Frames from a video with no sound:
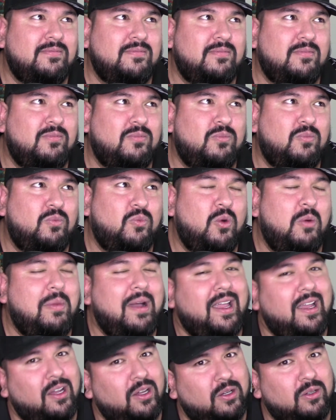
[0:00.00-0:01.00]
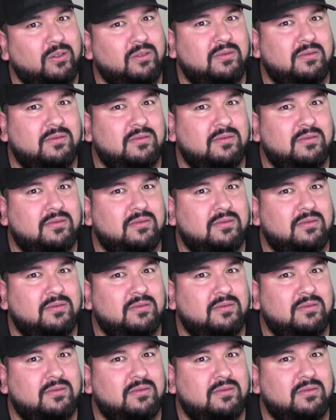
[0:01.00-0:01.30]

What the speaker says: Well, by who?